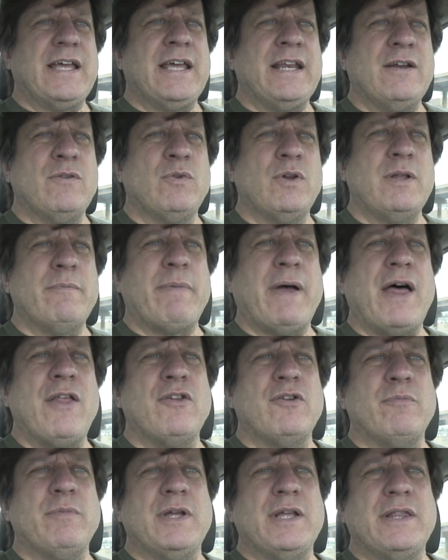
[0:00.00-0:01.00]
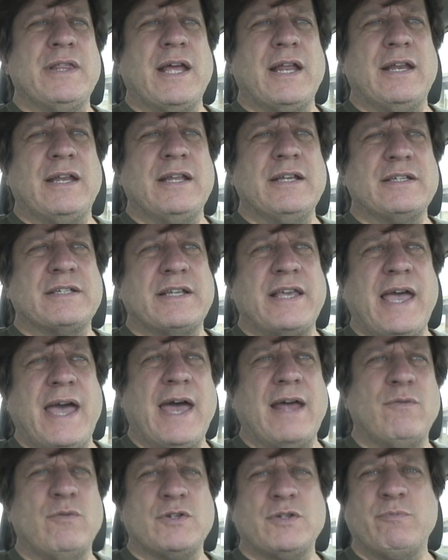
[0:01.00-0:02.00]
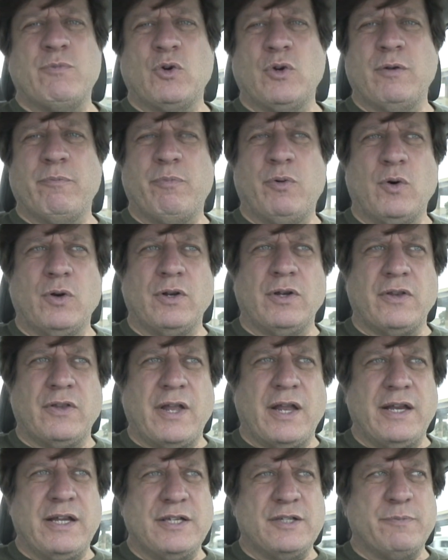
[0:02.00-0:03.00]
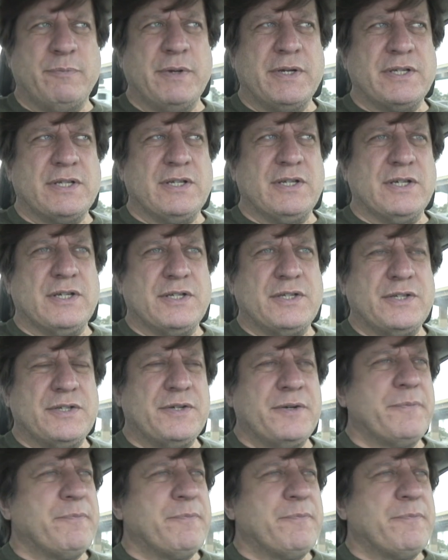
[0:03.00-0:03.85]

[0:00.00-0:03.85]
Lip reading: And it really bothered me that his cat was more important than his business.